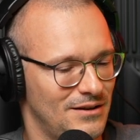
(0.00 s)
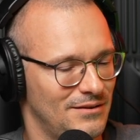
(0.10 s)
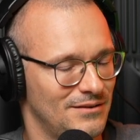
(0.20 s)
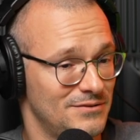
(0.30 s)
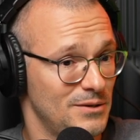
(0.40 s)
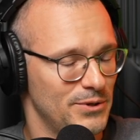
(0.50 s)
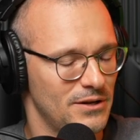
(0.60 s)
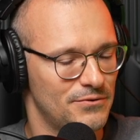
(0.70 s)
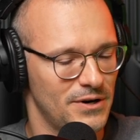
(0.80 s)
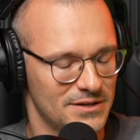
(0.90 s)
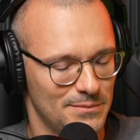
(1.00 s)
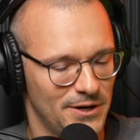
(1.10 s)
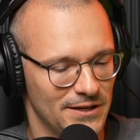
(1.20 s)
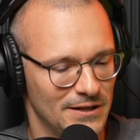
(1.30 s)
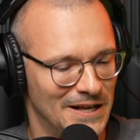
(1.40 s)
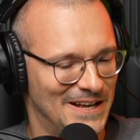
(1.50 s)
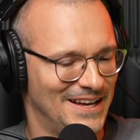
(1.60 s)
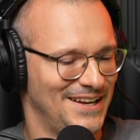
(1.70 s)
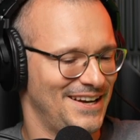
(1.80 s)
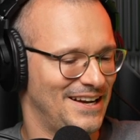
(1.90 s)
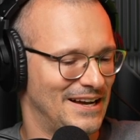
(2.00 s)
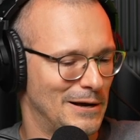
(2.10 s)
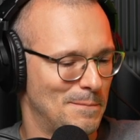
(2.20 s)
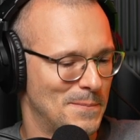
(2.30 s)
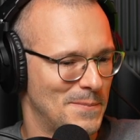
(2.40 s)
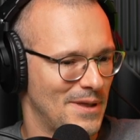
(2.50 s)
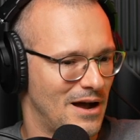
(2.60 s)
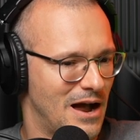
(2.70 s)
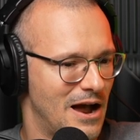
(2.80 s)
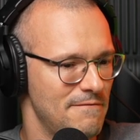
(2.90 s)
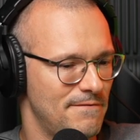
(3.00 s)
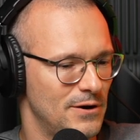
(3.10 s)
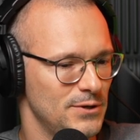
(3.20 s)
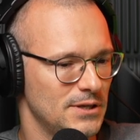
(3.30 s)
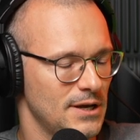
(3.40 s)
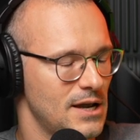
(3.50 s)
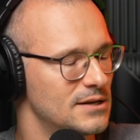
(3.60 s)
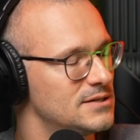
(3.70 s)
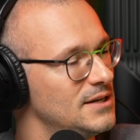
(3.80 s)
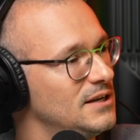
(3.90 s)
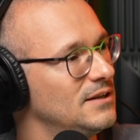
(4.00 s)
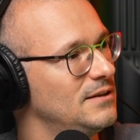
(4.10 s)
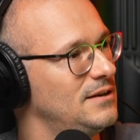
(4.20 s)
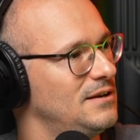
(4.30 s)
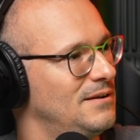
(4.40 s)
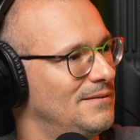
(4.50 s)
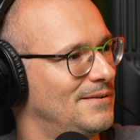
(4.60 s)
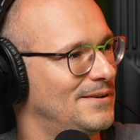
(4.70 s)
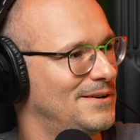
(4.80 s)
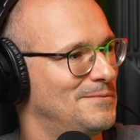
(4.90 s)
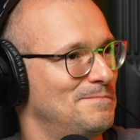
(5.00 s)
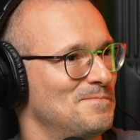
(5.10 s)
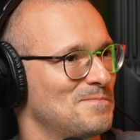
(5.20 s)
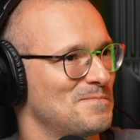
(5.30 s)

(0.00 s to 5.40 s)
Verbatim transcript: and GPT-3 as a model, um, I found it like exceedingly um,